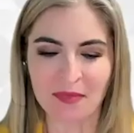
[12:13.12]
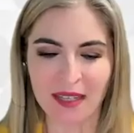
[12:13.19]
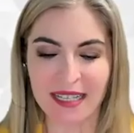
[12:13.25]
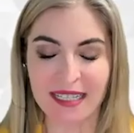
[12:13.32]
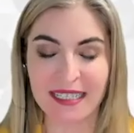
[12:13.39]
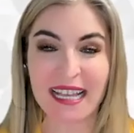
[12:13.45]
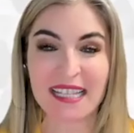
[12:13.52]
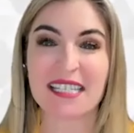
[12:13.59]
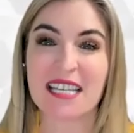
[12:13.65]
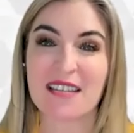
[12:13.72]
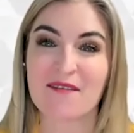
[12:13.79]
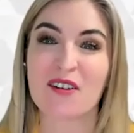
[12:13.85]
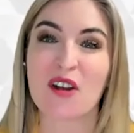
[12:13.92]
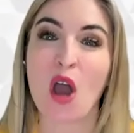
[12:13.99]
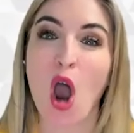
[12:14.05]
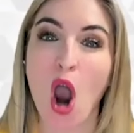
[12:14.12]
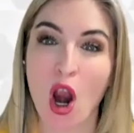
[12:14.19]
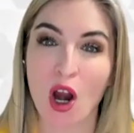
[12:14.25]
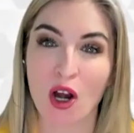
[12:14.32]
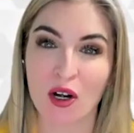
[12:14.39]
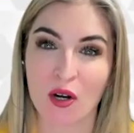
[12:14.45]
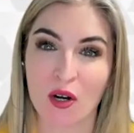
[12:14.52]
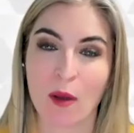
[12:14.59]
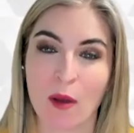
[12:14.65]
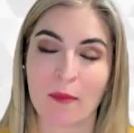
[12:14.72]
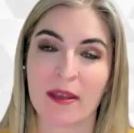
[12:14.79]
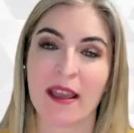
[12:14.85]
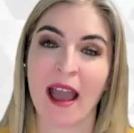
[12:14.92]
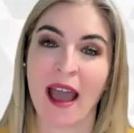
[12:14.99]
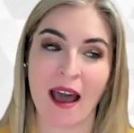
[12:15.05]
it gets even harder when
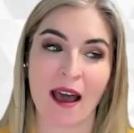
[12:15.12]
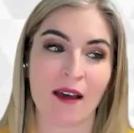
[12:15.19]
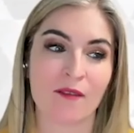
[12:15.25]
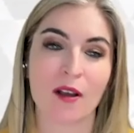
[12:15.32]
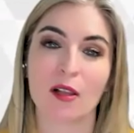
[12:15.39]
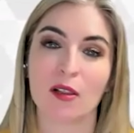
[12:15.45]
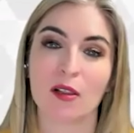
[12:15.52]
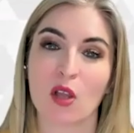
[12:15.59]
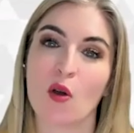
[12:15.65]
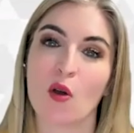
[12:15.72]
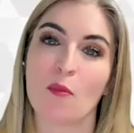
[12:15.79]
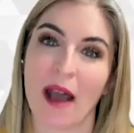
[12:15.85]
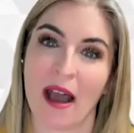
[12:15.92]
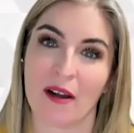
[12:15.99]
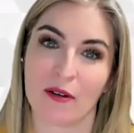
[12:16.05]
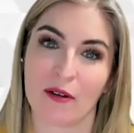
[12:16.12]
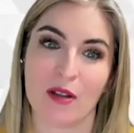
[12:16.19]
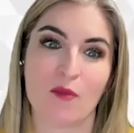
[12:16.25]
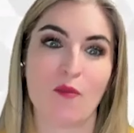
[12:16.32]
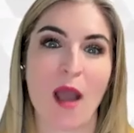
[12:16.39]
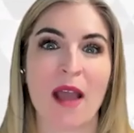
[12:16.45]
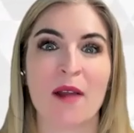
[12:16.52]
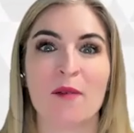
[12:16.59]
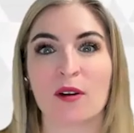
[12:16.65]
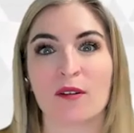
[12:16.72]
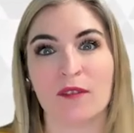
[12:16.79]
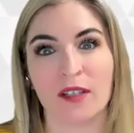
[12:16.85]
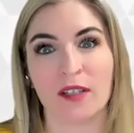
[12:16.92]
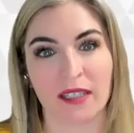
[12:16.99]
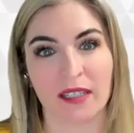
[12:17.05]
we have a low battery, when we're
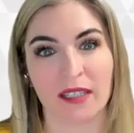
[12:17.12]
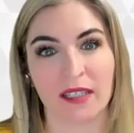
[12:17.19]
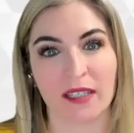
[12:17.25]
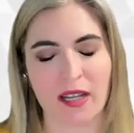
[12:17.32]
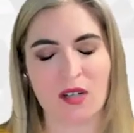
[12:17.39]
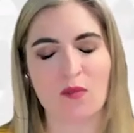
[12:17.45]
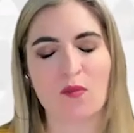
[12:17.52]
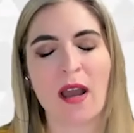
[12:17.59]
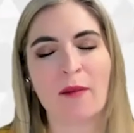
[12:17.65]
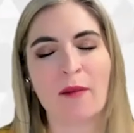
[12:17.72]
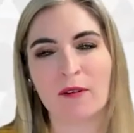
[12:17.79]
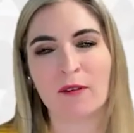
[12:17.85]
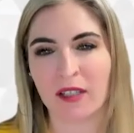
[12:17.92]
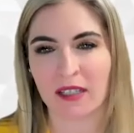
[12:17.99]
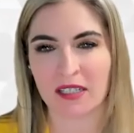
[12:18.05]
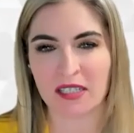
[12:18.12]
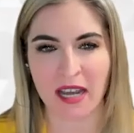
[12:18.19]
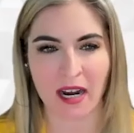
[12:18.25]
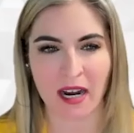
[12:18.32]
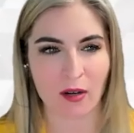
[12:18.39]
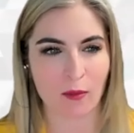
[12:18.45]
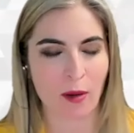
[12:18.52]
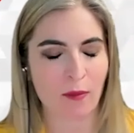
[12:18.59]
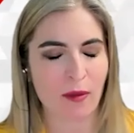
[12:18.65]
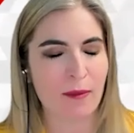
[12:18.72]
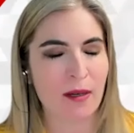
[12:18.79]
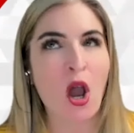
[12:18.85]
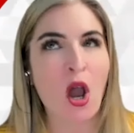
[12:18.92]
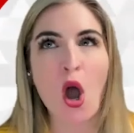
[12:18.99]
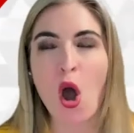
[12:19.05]
feeling drained, when we're feeling tired, when we've
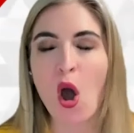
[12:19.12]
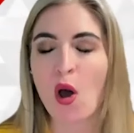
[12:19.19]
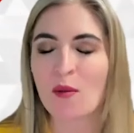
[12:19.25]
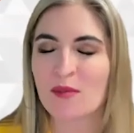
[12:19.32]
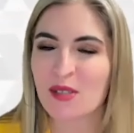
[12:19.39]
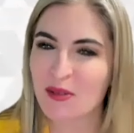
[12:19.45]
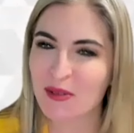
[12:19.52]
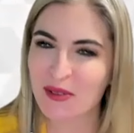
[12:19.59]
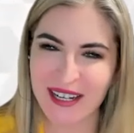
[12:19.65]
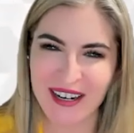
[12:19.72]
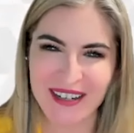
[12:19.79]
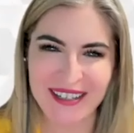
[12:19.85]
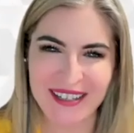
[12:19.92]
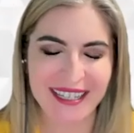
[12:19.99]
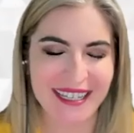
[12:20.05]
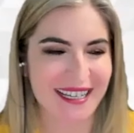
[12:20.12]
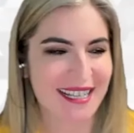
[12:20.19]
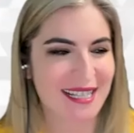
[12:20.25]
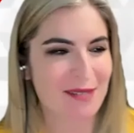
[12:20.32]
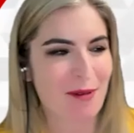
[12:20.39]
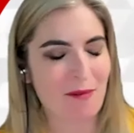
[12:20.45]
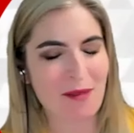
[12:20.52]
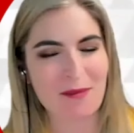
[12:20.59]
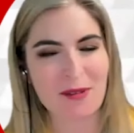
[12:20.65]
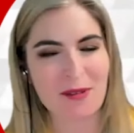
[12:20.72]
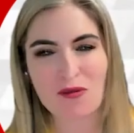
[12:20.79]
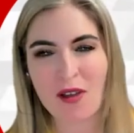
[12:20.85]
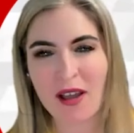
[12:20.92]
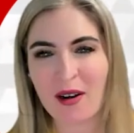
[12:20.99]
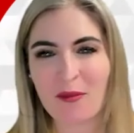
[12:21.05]
been homeschooling our kids, when we've been
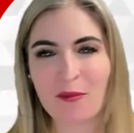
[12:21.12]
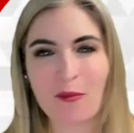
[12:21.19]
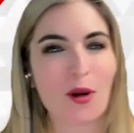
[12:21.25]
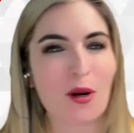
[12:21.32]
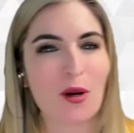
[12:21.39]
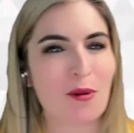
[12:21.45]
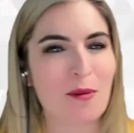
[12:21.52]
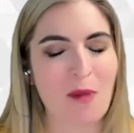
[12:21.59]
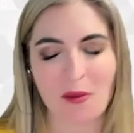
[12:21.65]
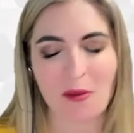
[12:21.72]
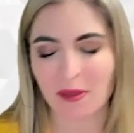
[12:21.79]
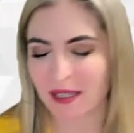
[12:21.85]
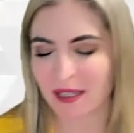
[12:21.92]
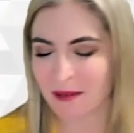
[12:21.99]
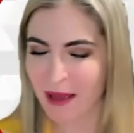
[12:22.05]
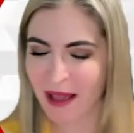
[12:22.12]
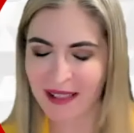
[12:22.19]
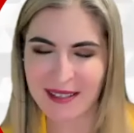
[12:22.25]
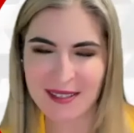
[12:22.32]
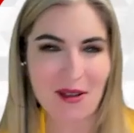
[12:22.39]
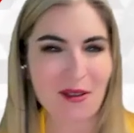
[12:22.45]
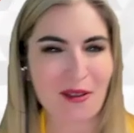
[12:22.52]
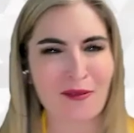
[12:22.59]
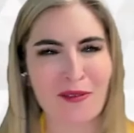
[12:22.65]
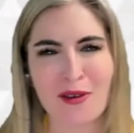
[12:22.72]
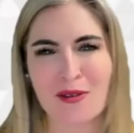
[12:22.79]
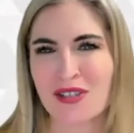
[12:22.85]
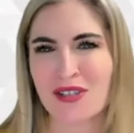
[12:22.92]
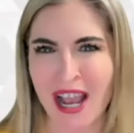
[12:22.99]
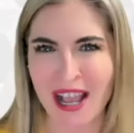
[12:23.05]
trying to work remotely and balance all of
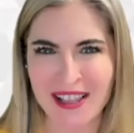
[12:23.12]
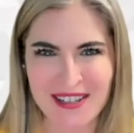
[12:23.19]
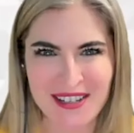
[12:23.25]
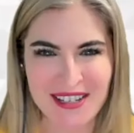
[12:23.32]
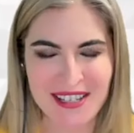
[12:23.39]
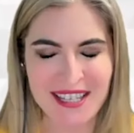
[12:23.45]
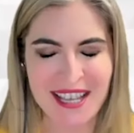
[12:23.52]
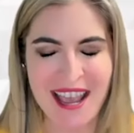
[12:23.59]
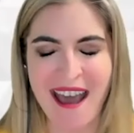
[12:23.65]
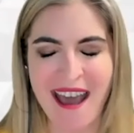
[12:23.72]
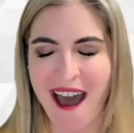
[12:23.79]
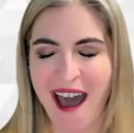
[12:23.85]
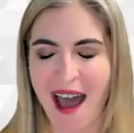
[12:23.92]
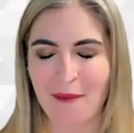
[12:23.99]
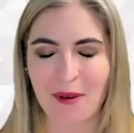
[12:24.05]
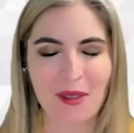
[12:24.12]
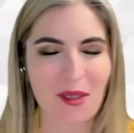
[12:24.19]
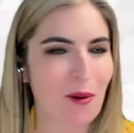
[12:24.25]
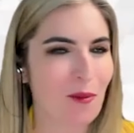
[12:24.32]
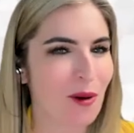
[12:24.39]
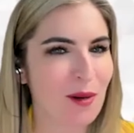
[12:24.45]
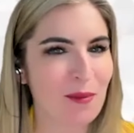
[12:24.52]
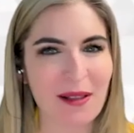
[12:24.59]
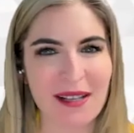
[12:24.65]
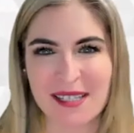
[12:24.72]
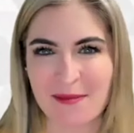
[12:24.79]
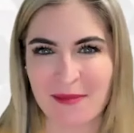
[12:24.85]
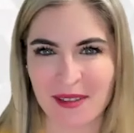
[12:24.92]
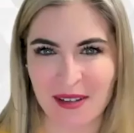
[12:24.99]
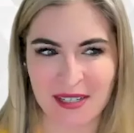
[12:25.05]
those challenges with our workplace
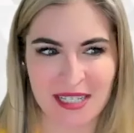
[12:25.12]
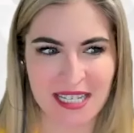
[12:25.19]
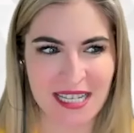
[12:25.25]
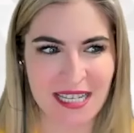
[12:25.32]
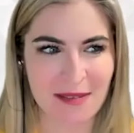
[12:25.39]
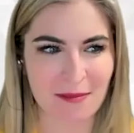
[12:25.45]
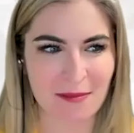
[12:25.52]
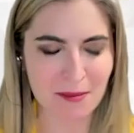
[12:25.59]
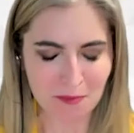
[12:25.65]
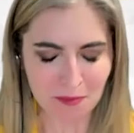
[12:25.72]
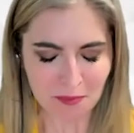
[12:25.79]
and with our teams.